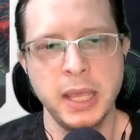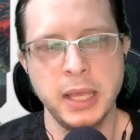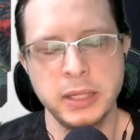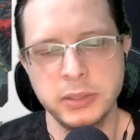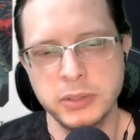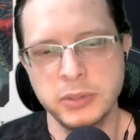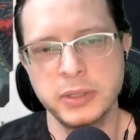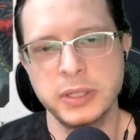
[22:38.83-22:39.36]

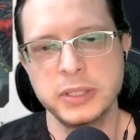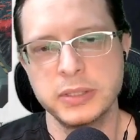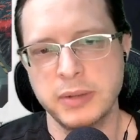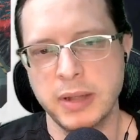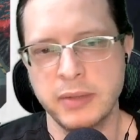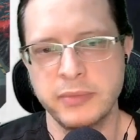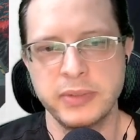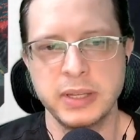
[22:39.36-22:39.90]
endurance,
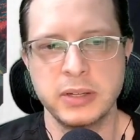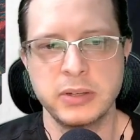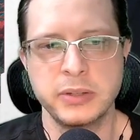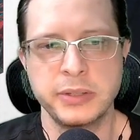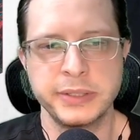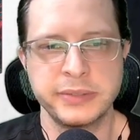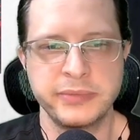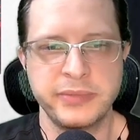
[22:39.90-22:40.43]
ground
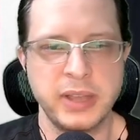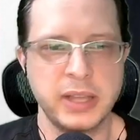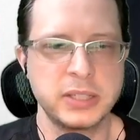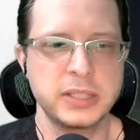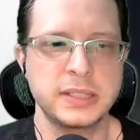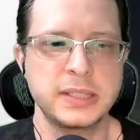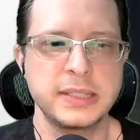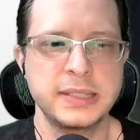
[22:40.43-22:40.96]
vehicles,
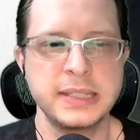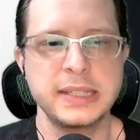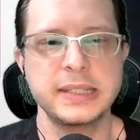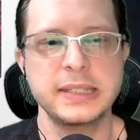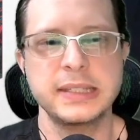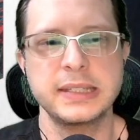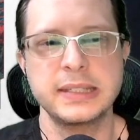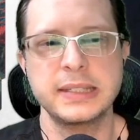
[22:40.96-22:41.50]
infectious
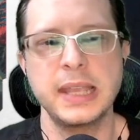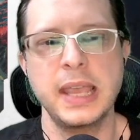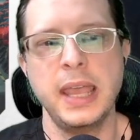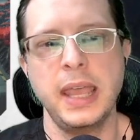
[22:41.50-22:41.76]
diseases,